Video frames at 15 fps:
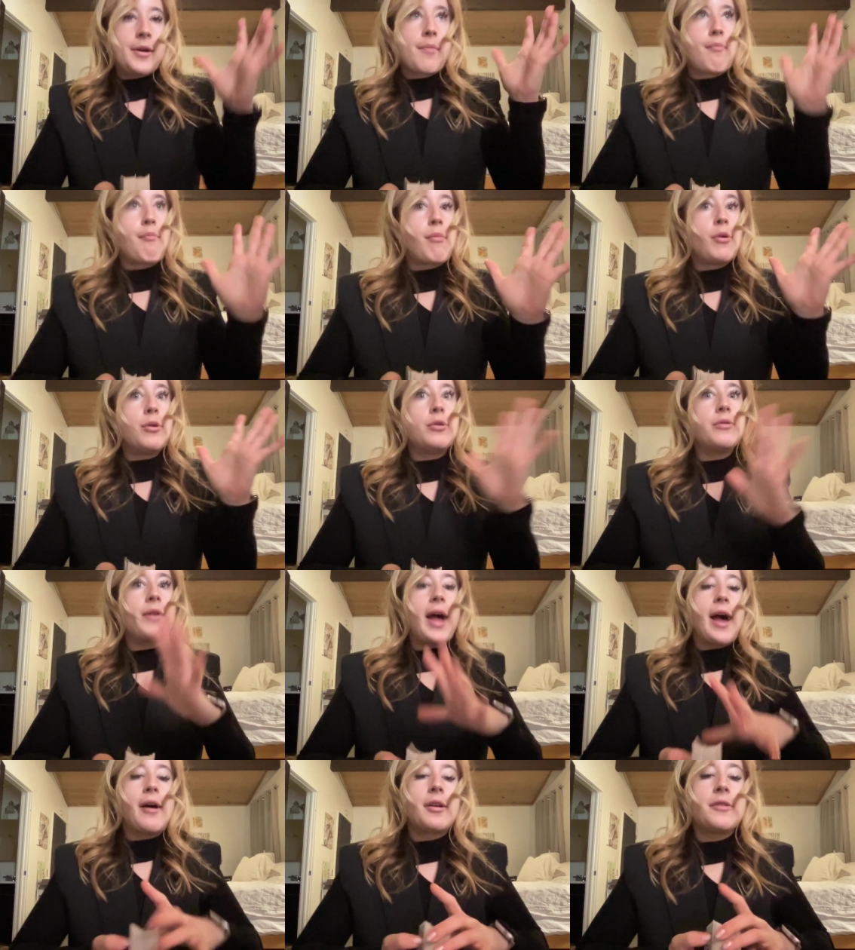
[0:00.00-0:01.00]
move
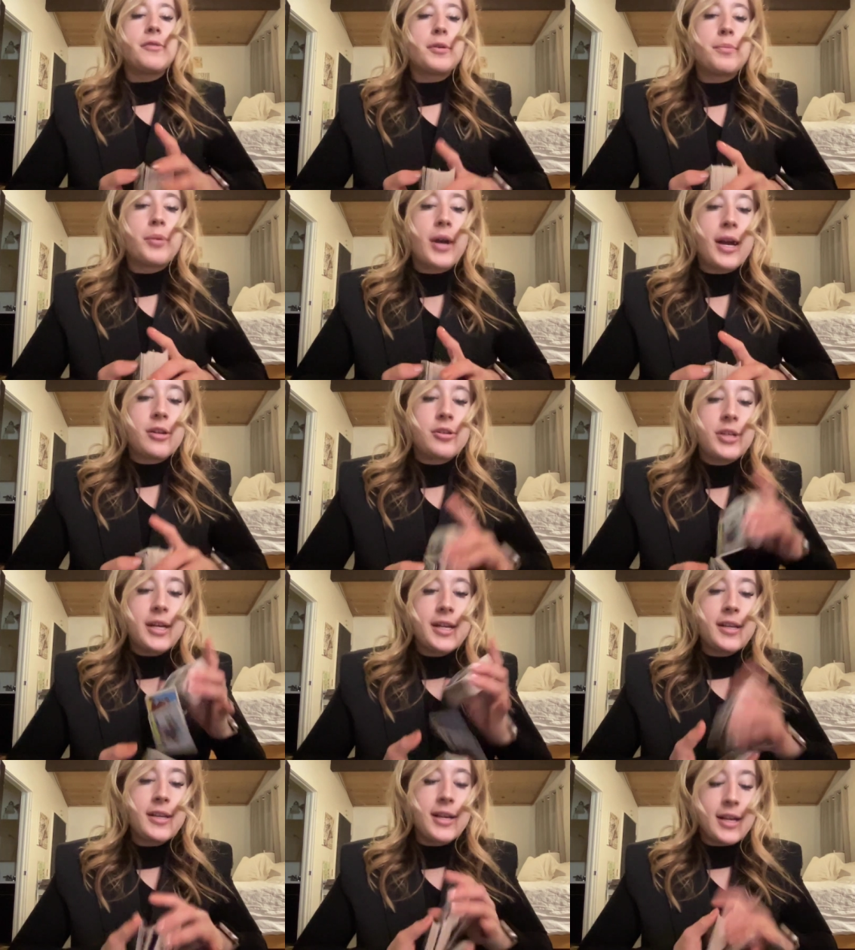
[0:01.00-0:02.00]
out of
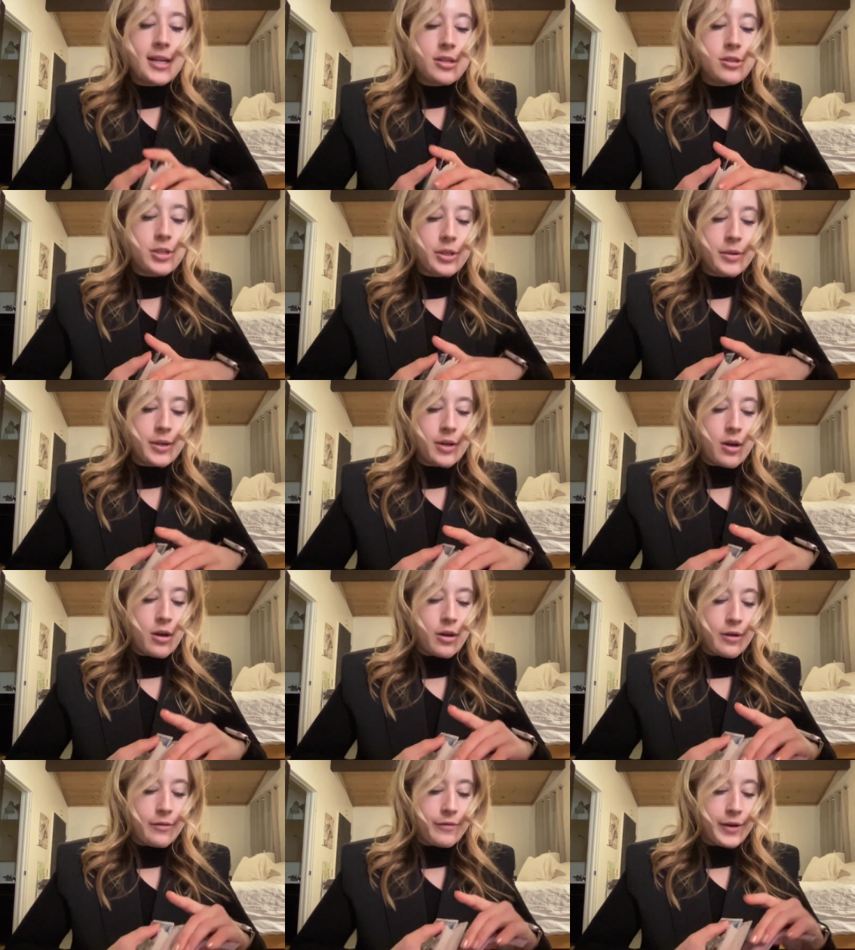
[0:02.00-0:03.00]
oppression into an
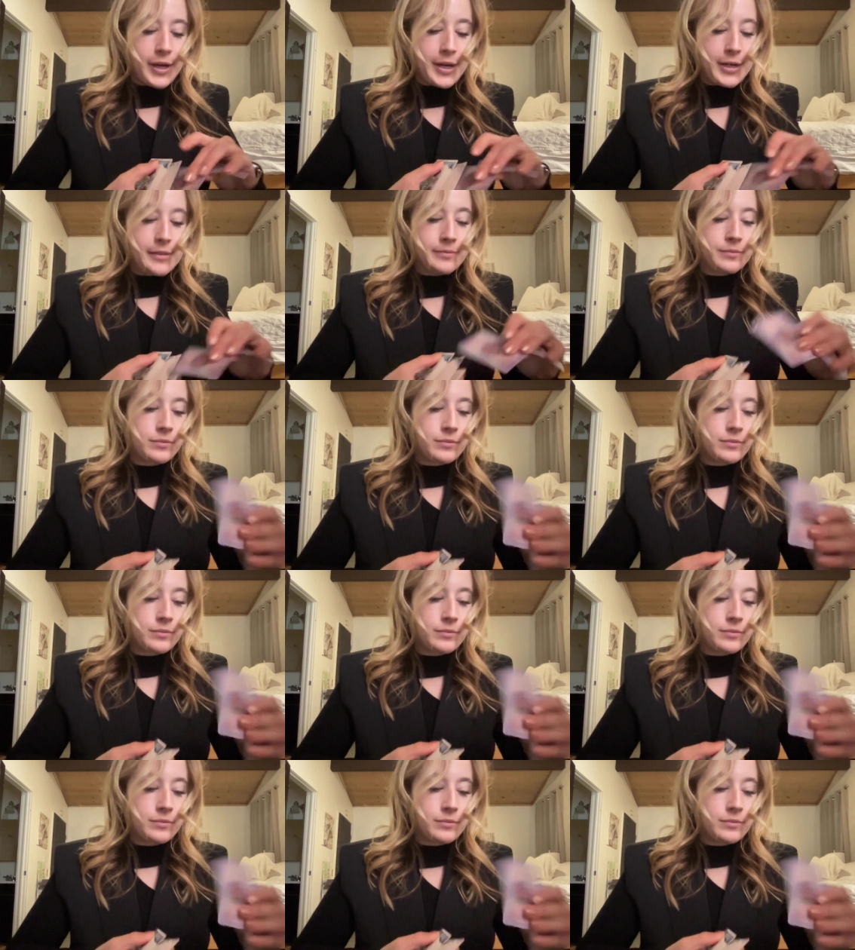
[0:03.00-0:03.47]
offer.